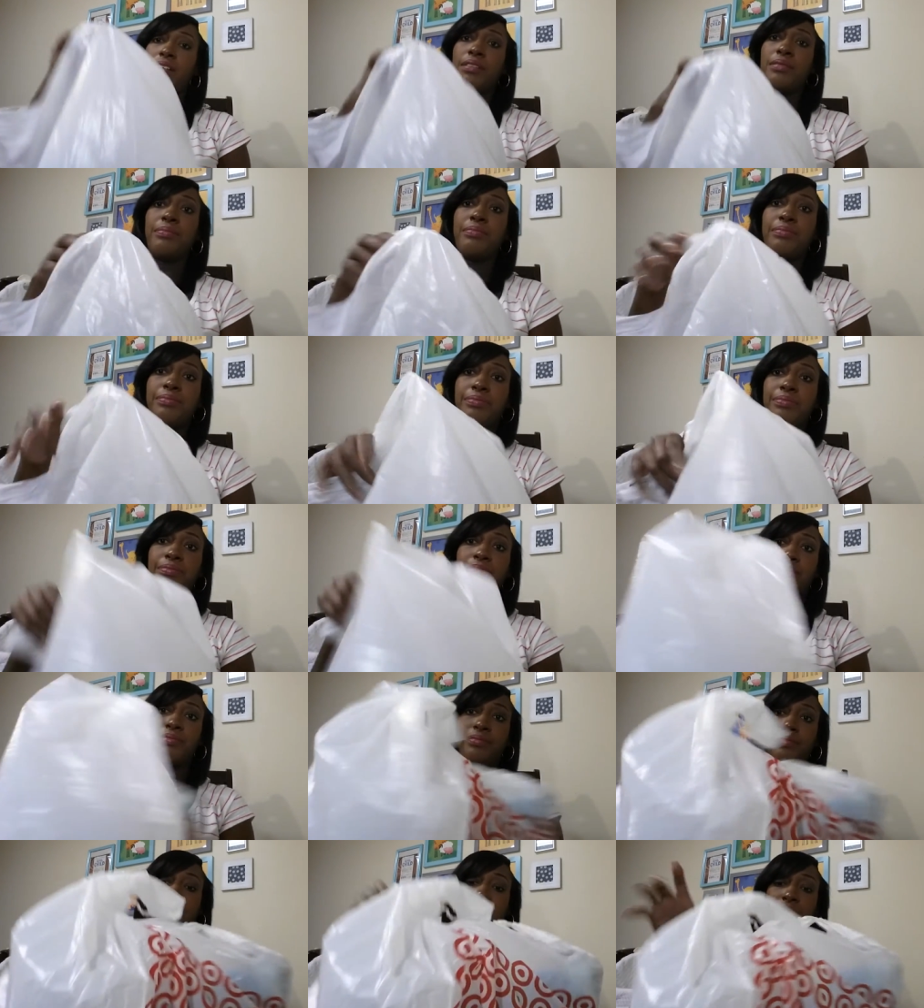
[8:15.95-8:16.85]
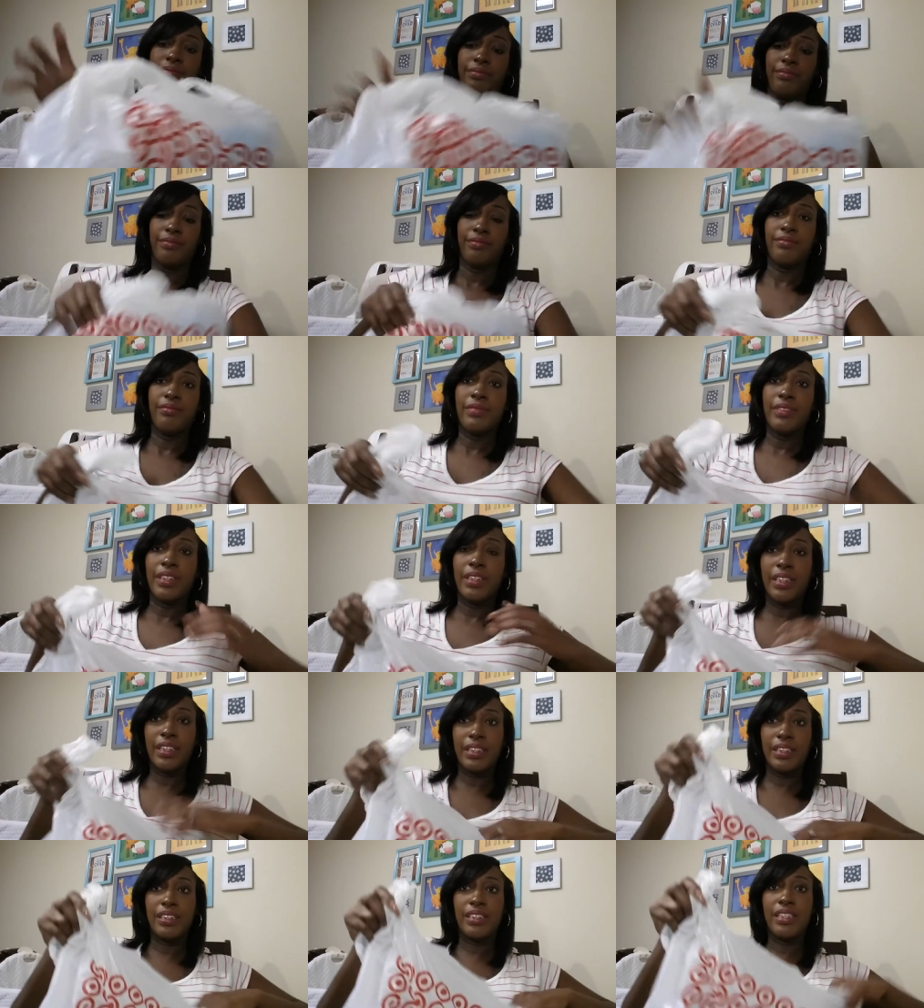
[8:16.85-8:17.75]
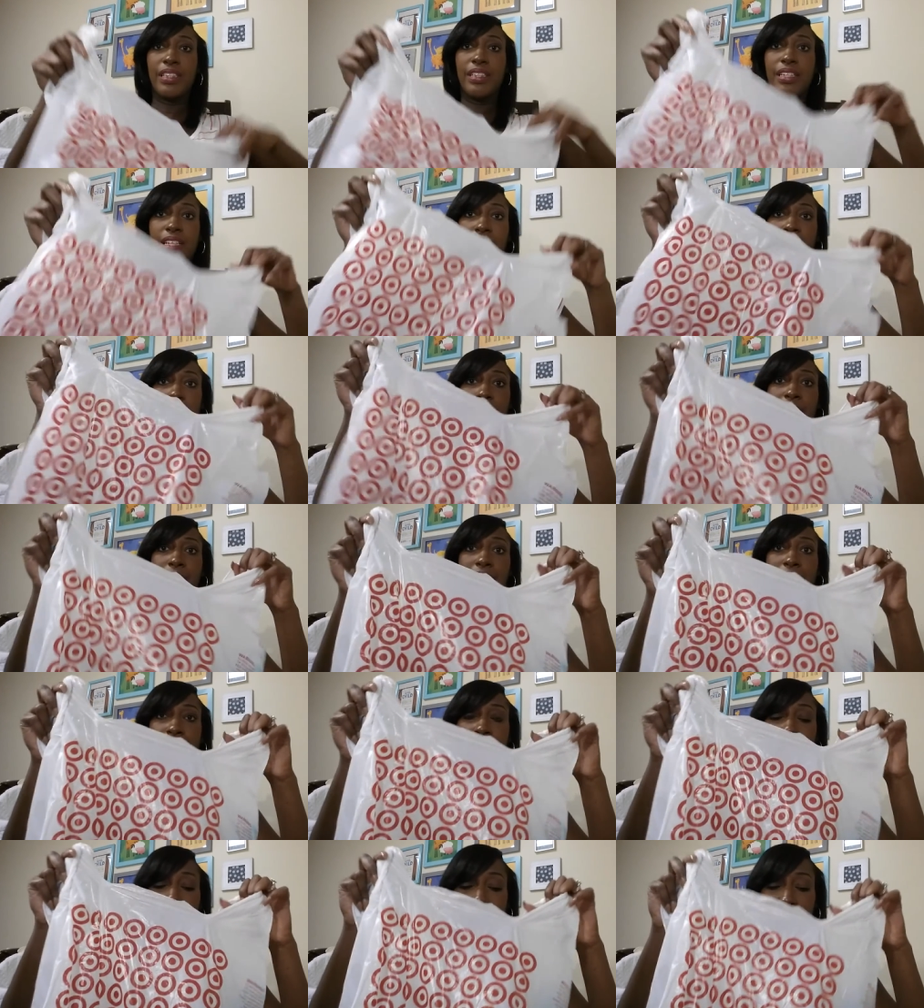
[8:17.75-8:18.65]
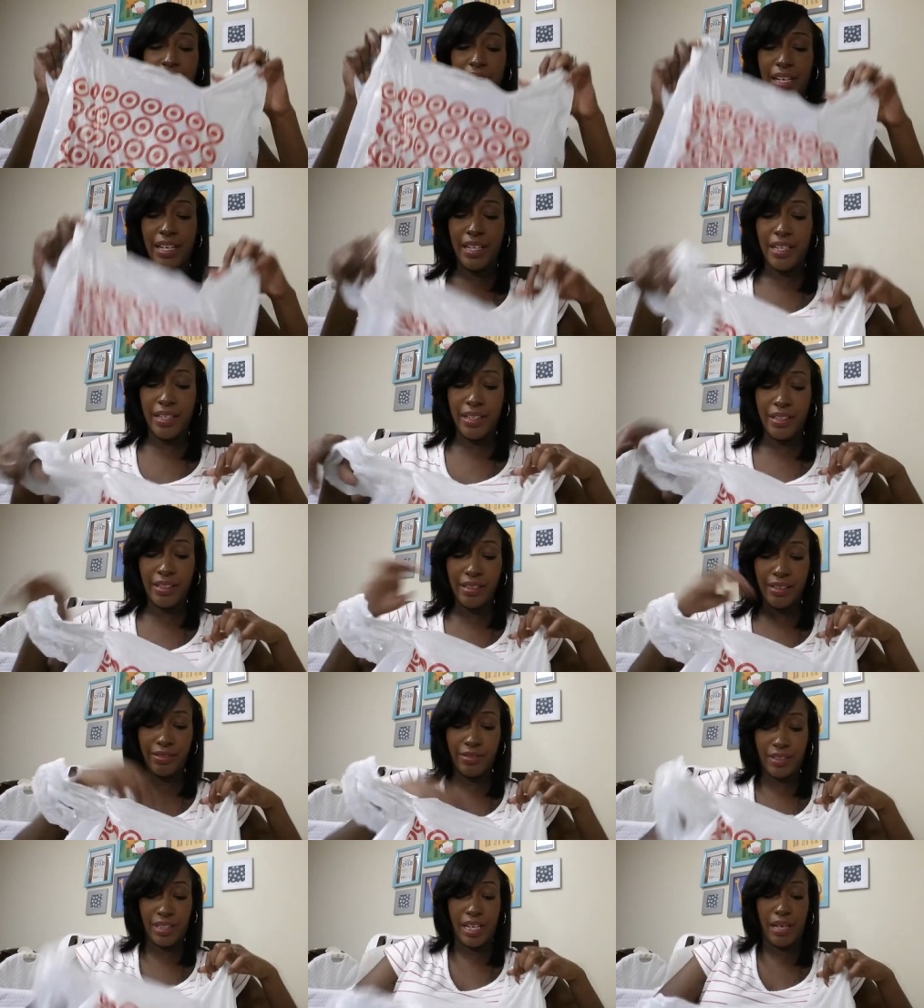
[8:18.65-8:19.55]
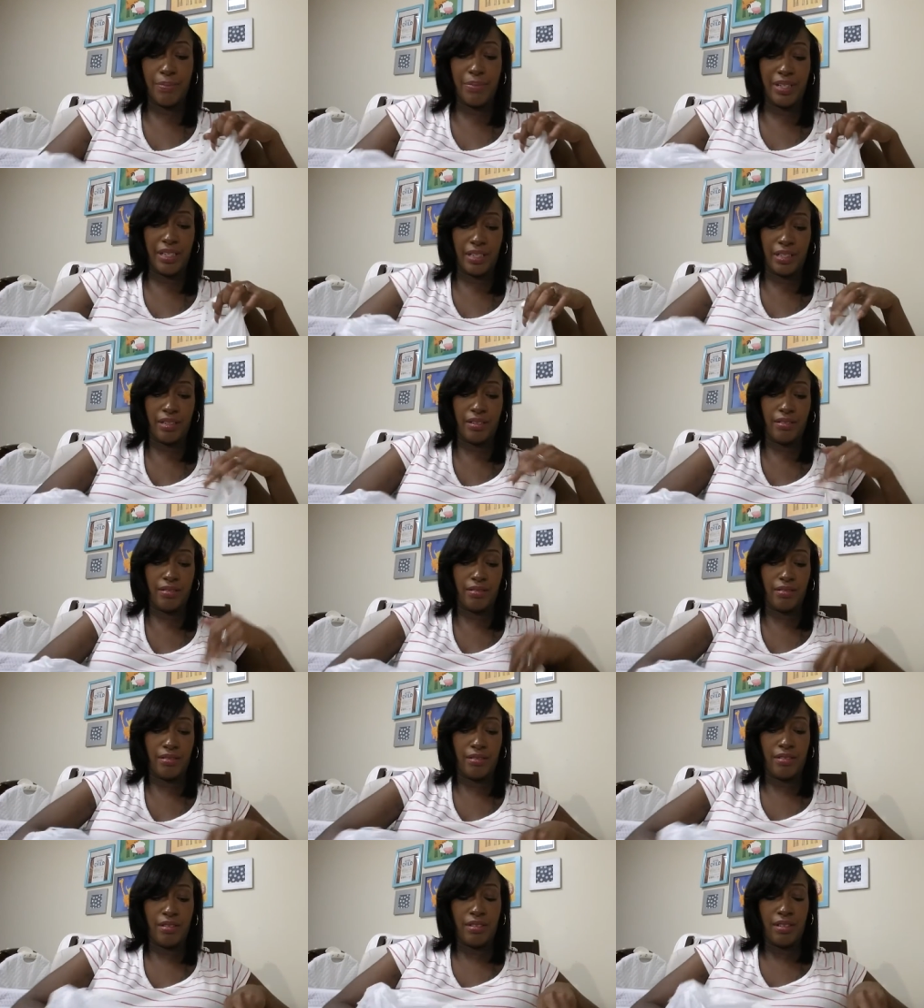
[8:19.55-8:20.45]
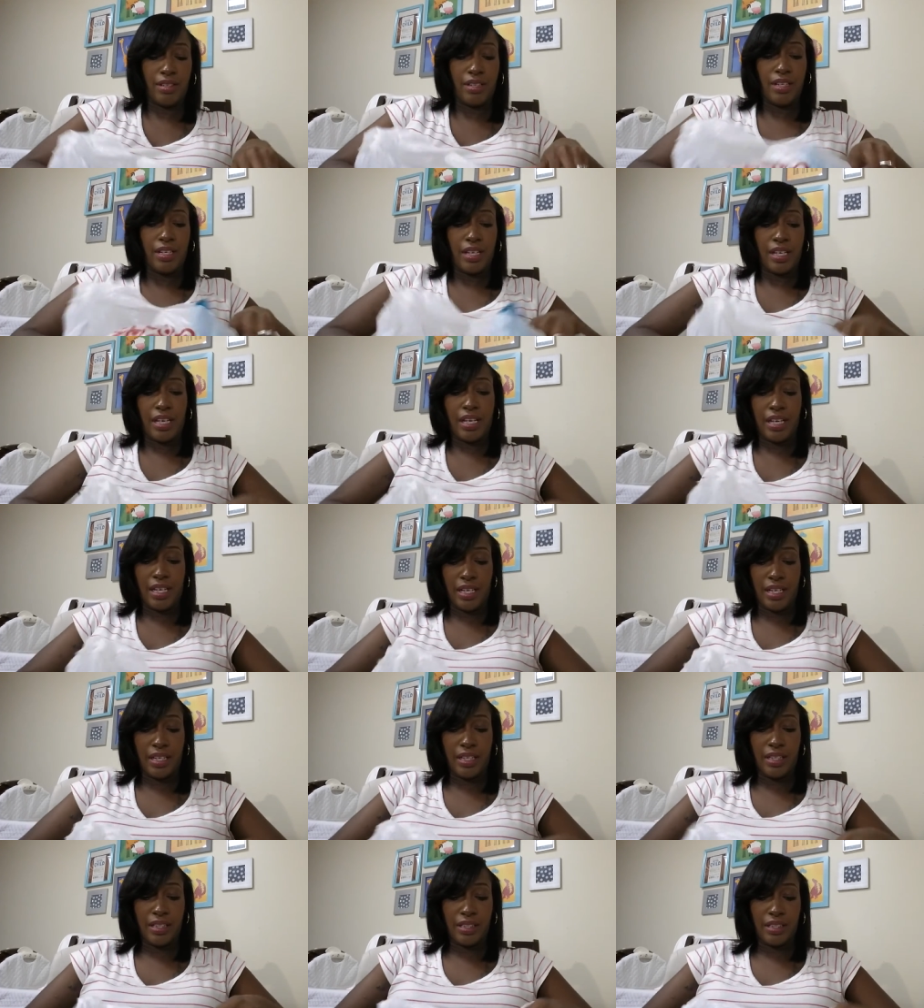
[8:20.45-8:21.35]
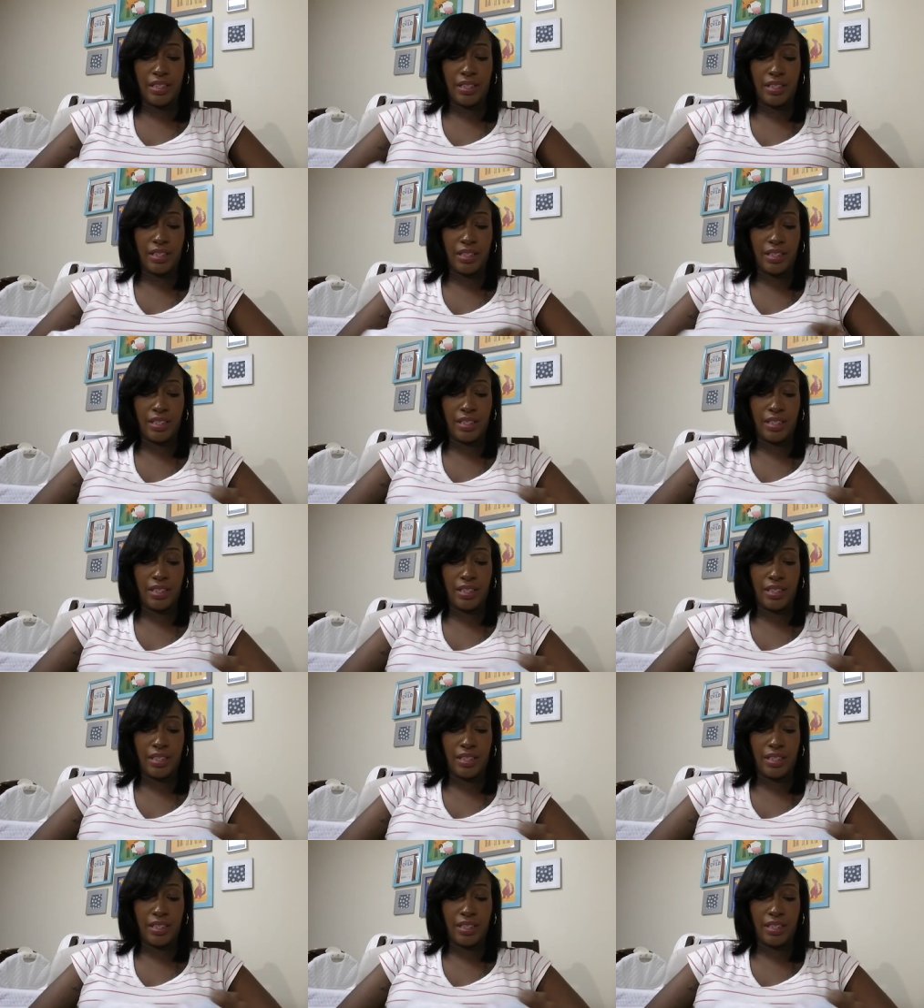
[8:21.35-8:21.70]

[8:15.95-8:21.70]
um, this is another bag we got. Well, I picked up. And it's